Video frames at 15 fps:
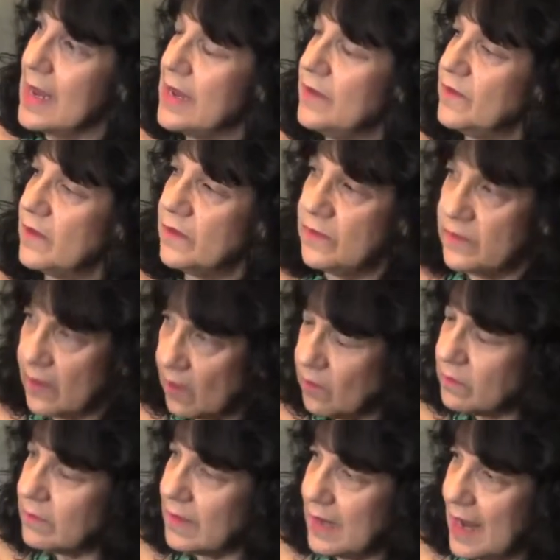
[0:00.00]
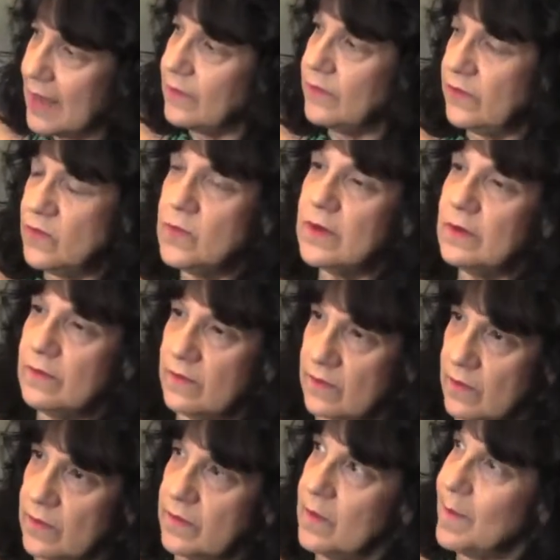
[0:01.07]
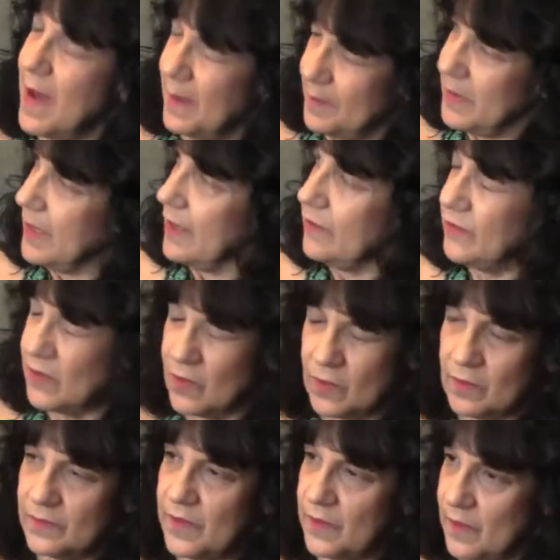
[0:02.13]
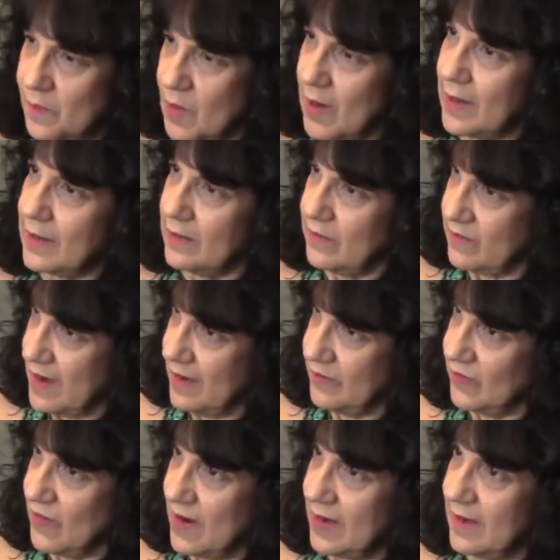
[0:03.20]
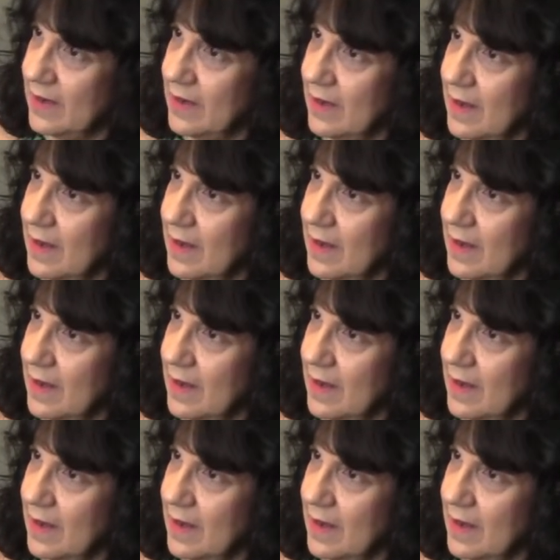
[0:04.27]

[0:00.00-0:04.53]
He said, don't get too concerned about being told that the market is saturated.